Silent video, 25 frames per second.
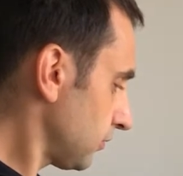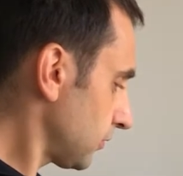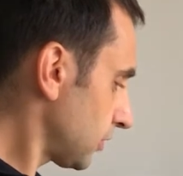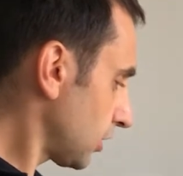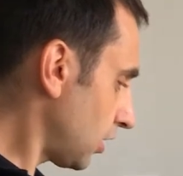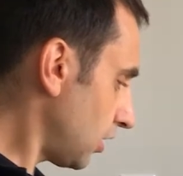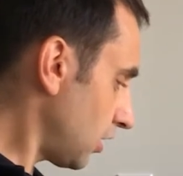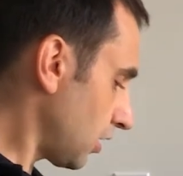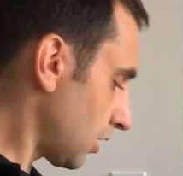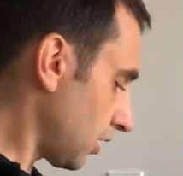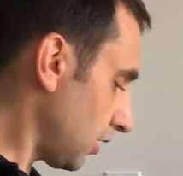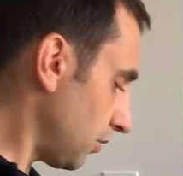
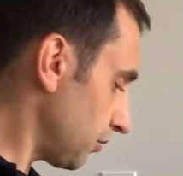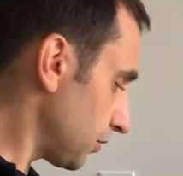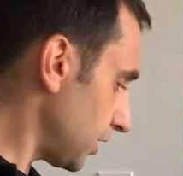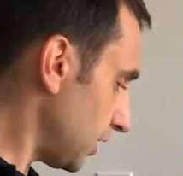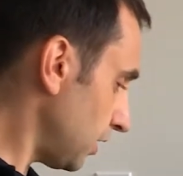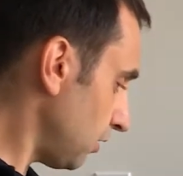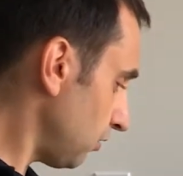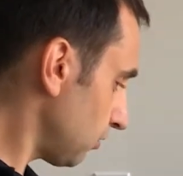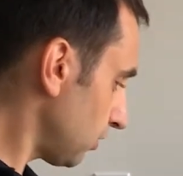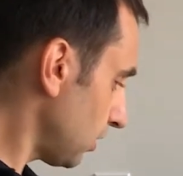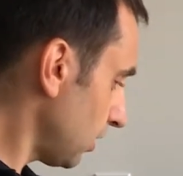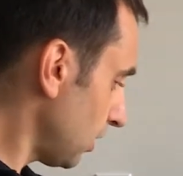Card comes
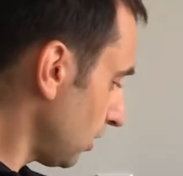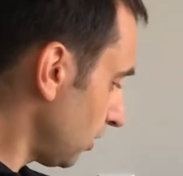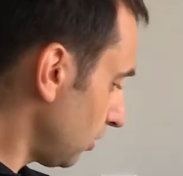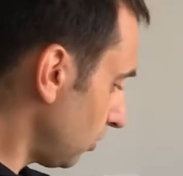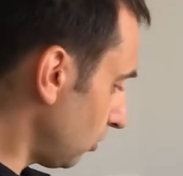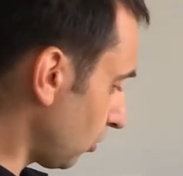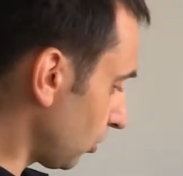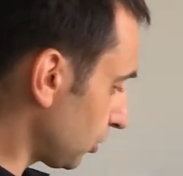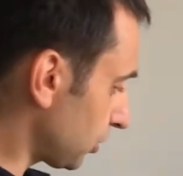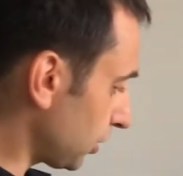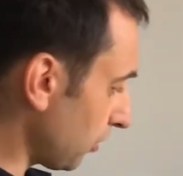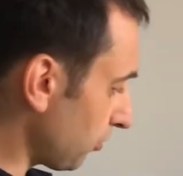out.
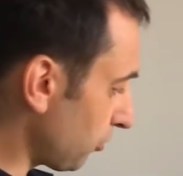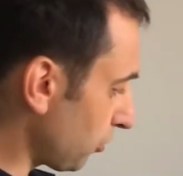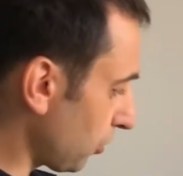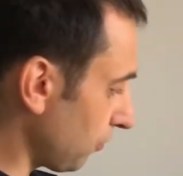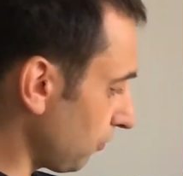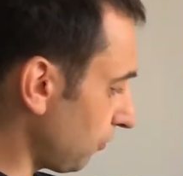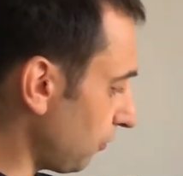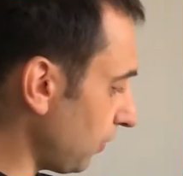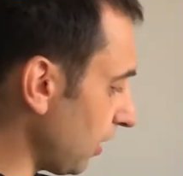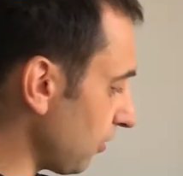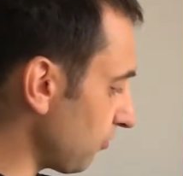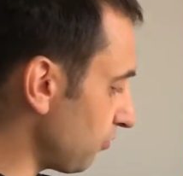Notice I put in
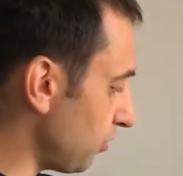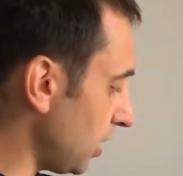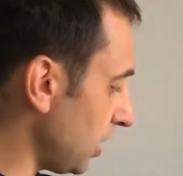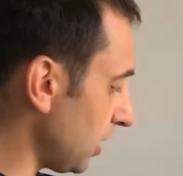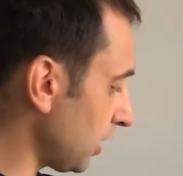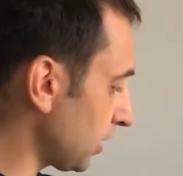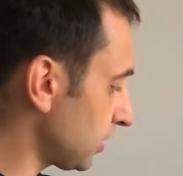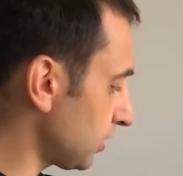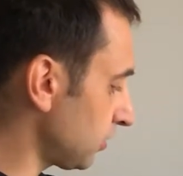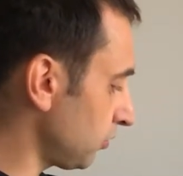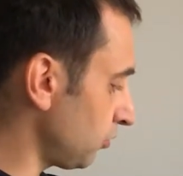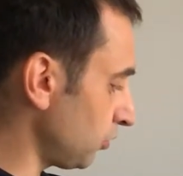
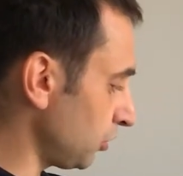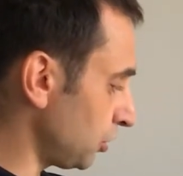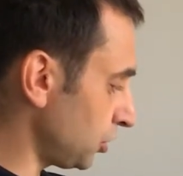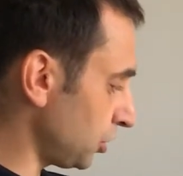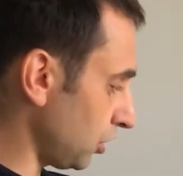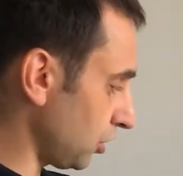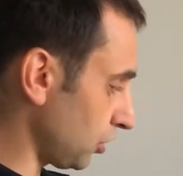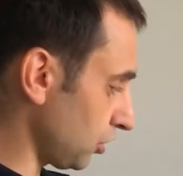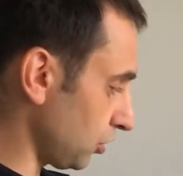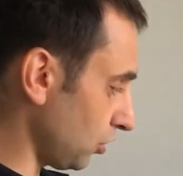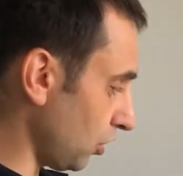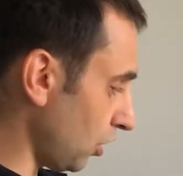$5. We
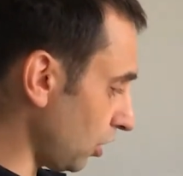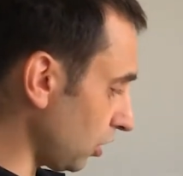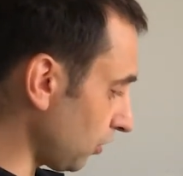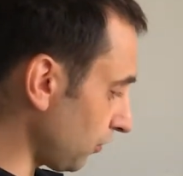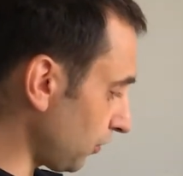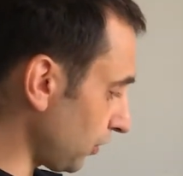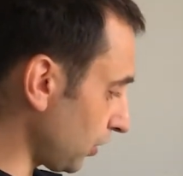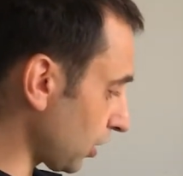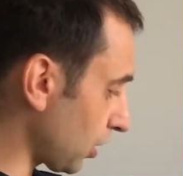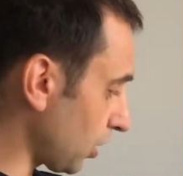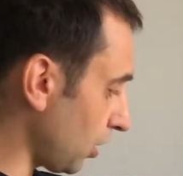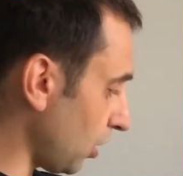charge $1
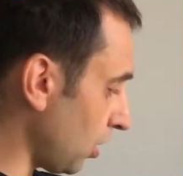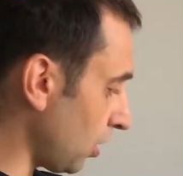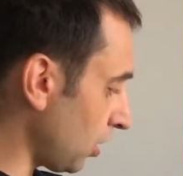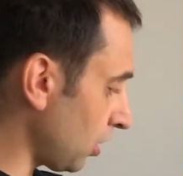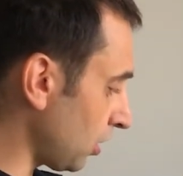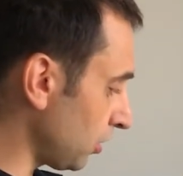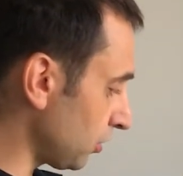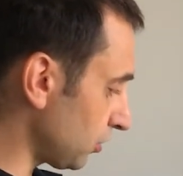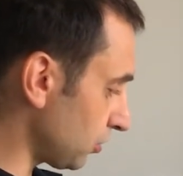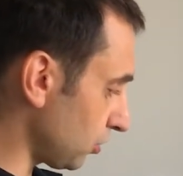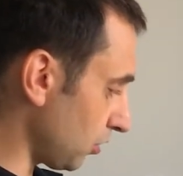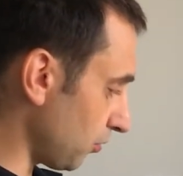for the
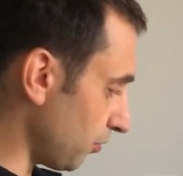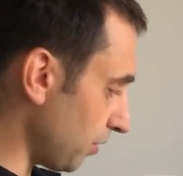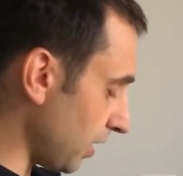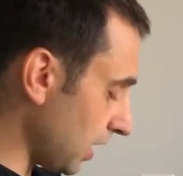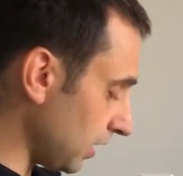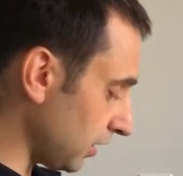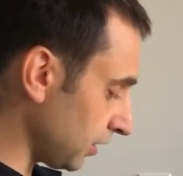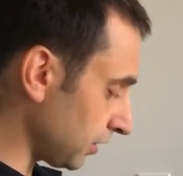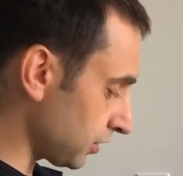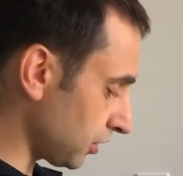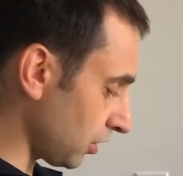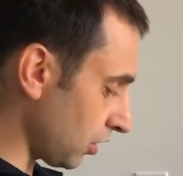card. So the
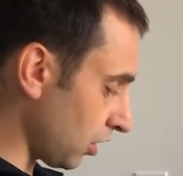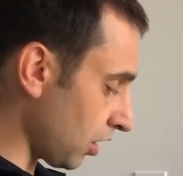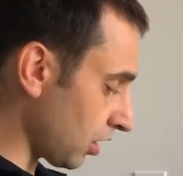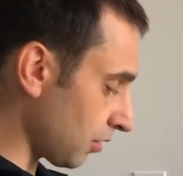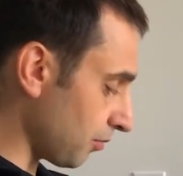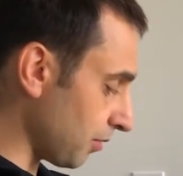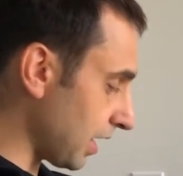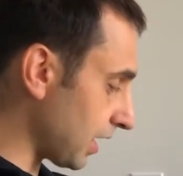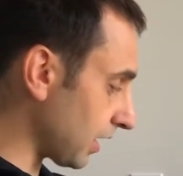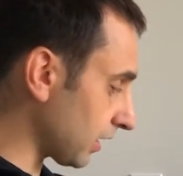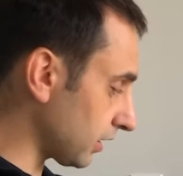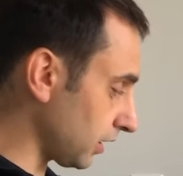balance, it
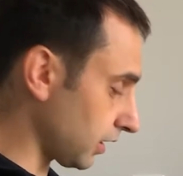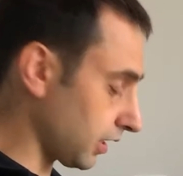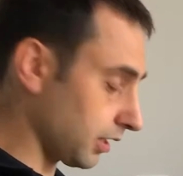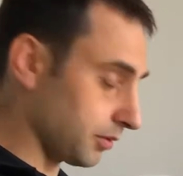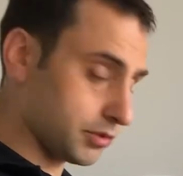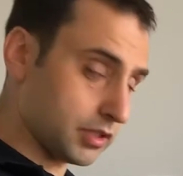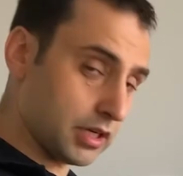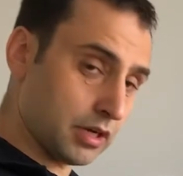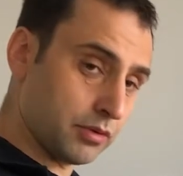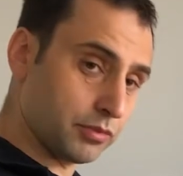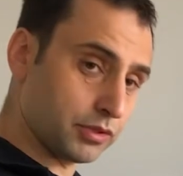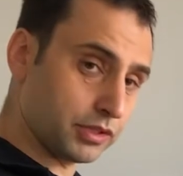automatically
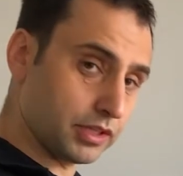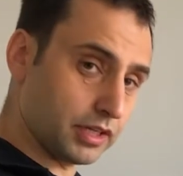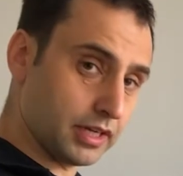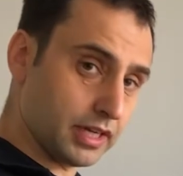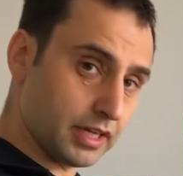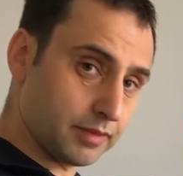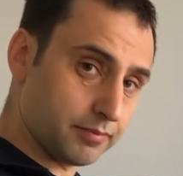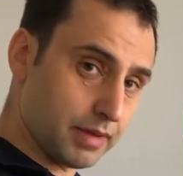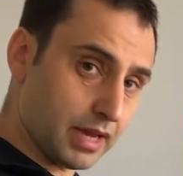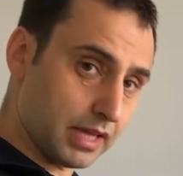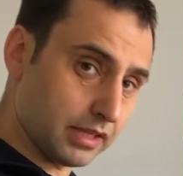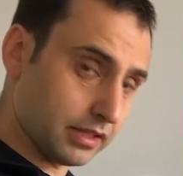comes out with the
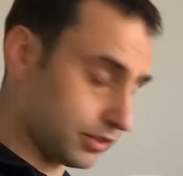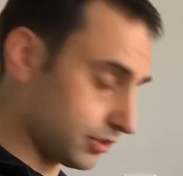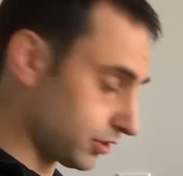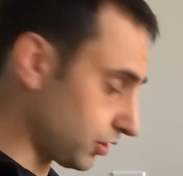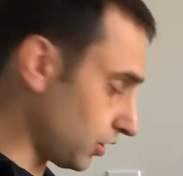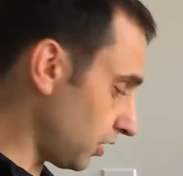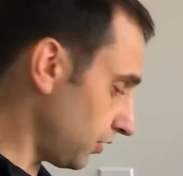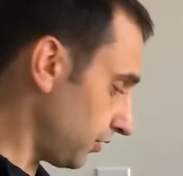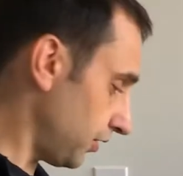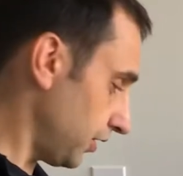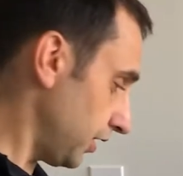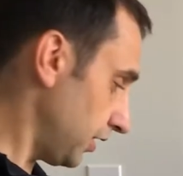net balance
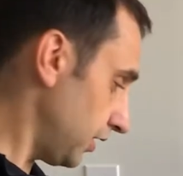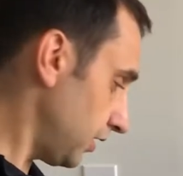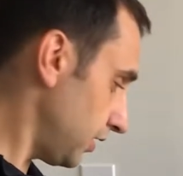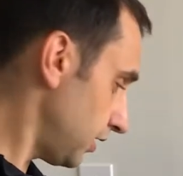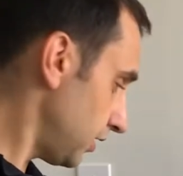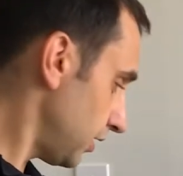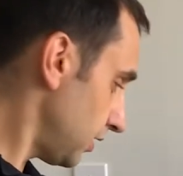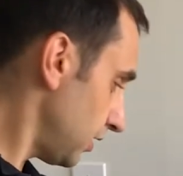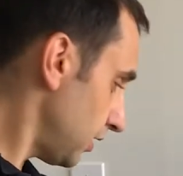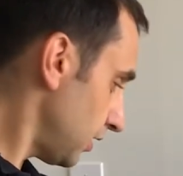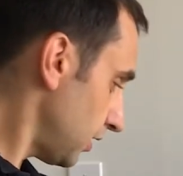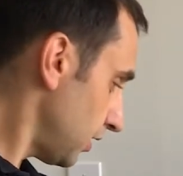on there.
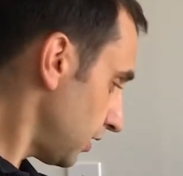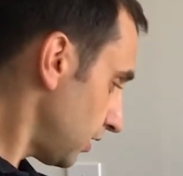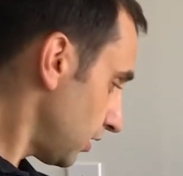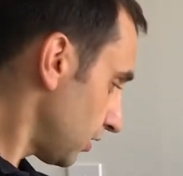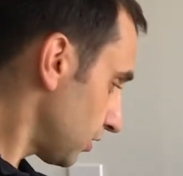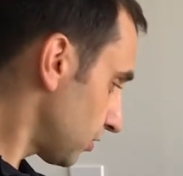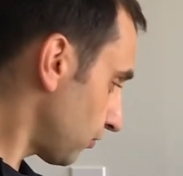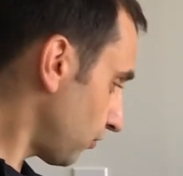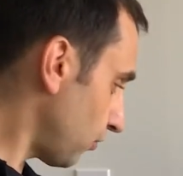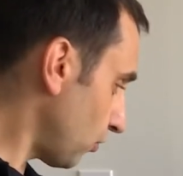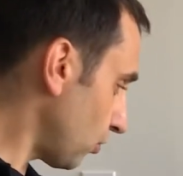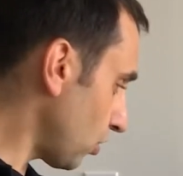
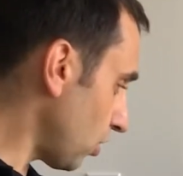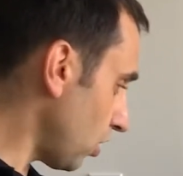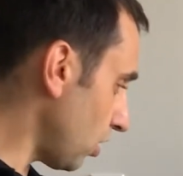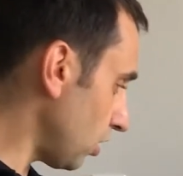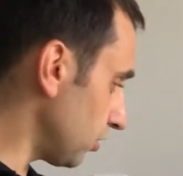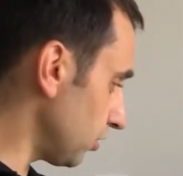It's $4.